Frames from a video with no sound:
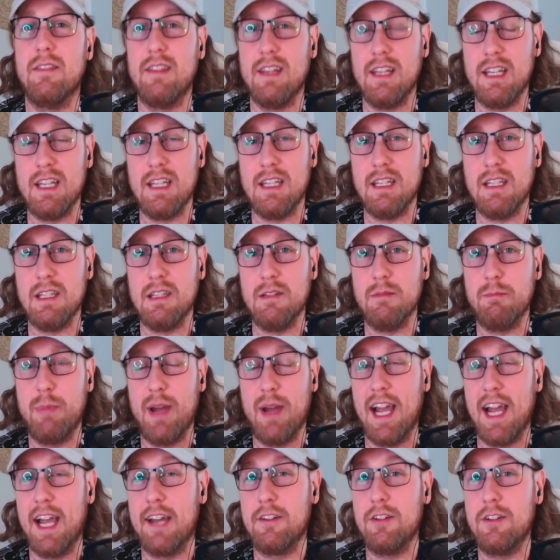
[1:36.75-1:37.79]
the
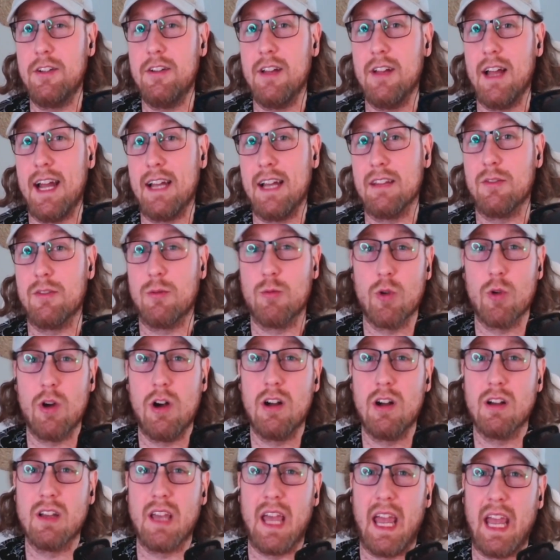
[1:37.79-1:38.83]
paddle at the
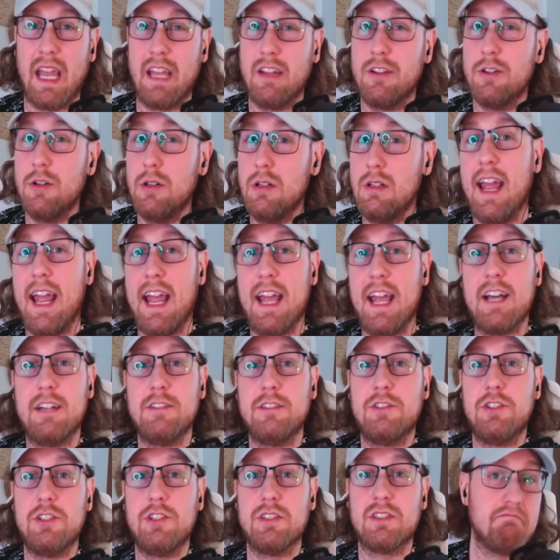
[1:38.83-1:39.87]
wrong angle
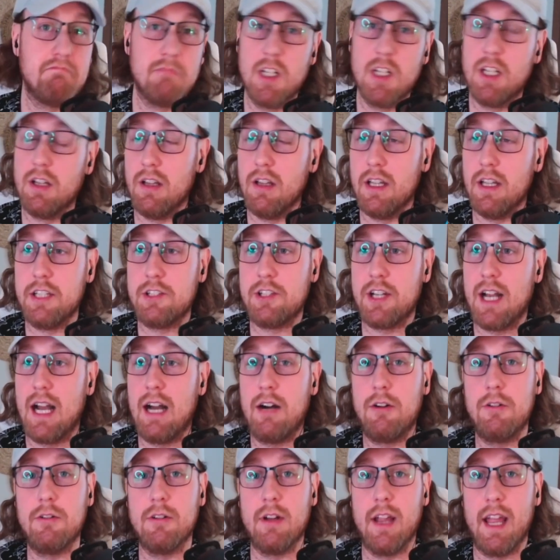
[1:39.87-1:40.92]
and just glitch
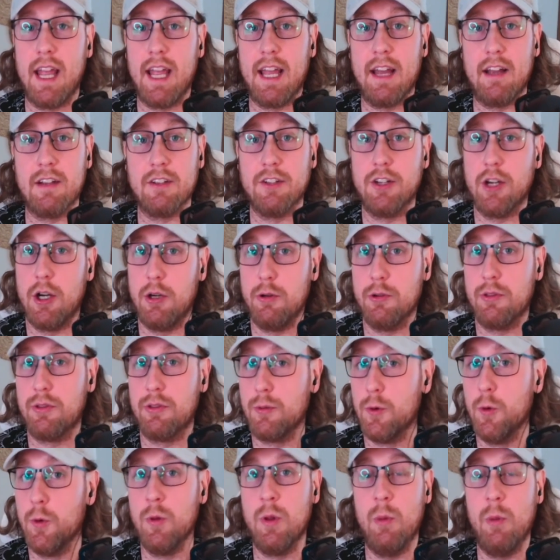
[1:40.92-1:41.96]
out and go
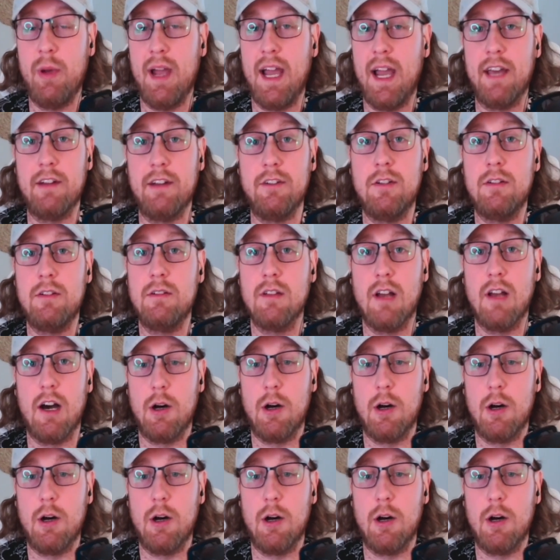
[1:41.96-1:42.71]
through the paddle.